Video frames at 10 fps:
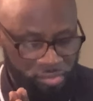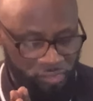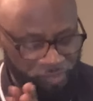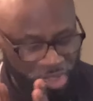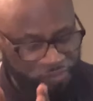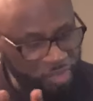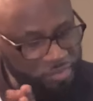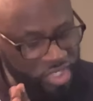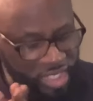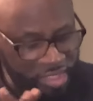verse
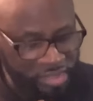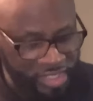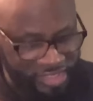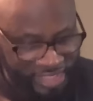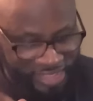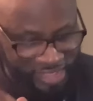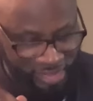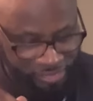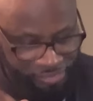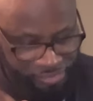15 and
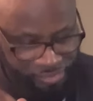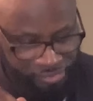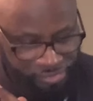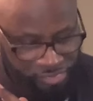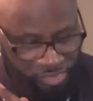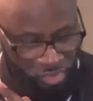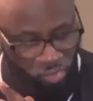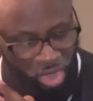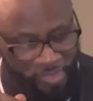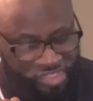16.
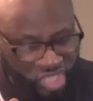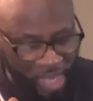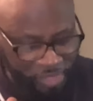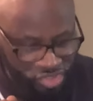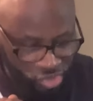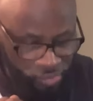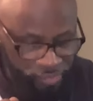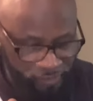Romans chapter 2,